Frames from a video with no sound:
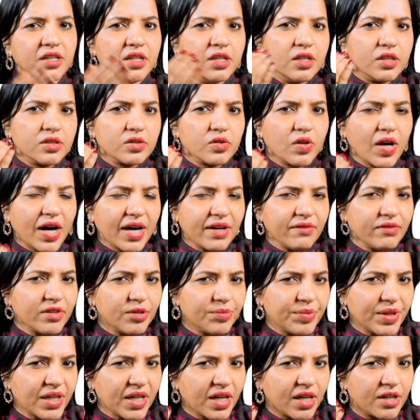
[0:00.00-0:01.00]
So I will
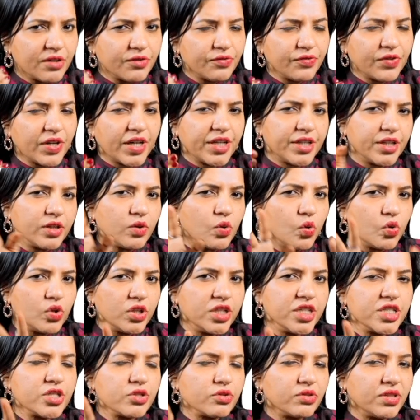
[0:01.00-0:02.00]
be confining
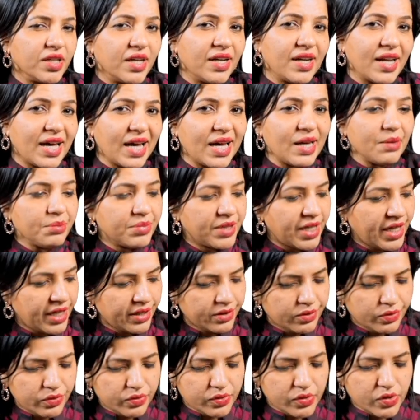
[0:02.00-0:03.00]
only to the lab
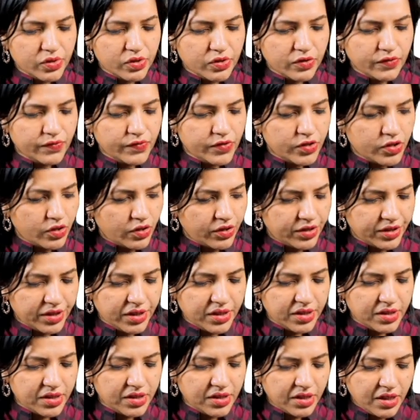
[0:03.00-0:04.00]
diagnosis of
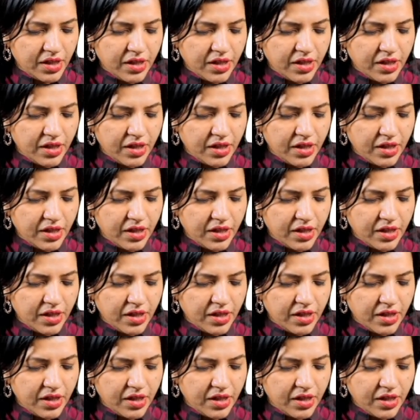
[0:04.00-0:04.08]
jaundice,